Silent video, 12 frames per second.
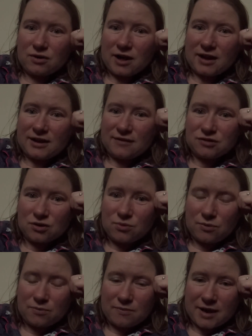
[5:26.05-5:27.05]
have to
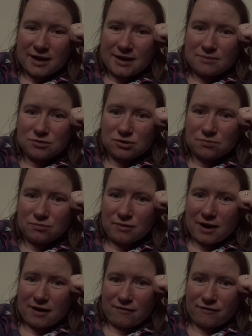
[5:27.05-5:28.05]
go and make him some
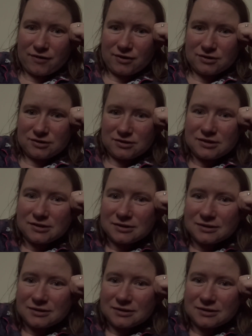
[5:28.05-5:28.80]
breakfast.